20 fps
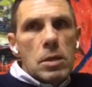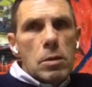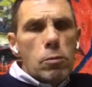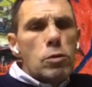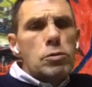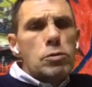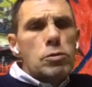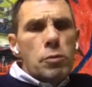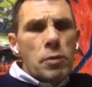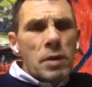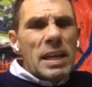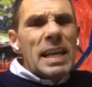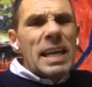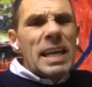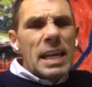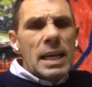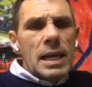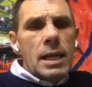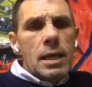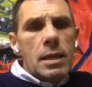He was
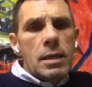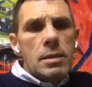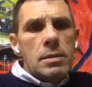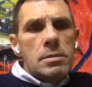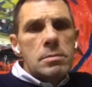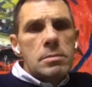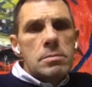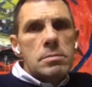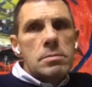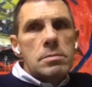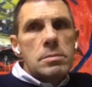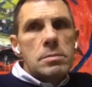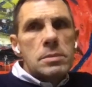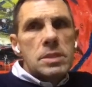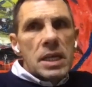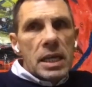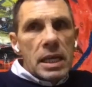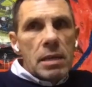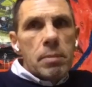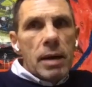really ill.
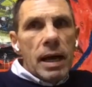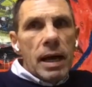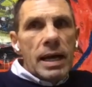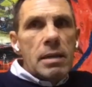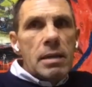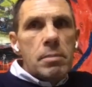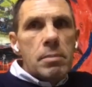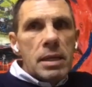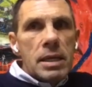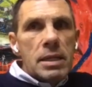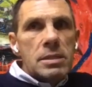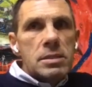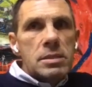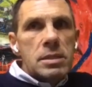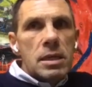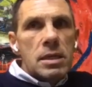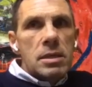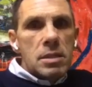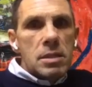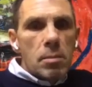But ill
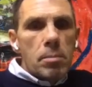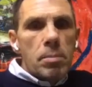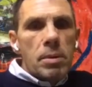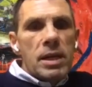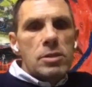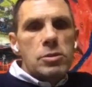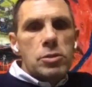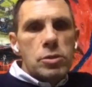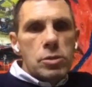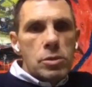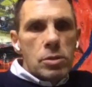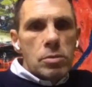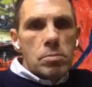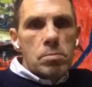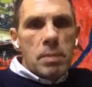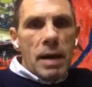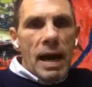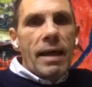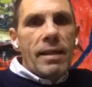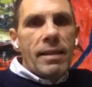means
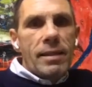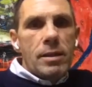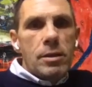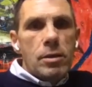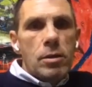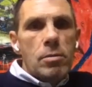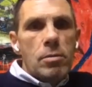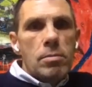temperature bad,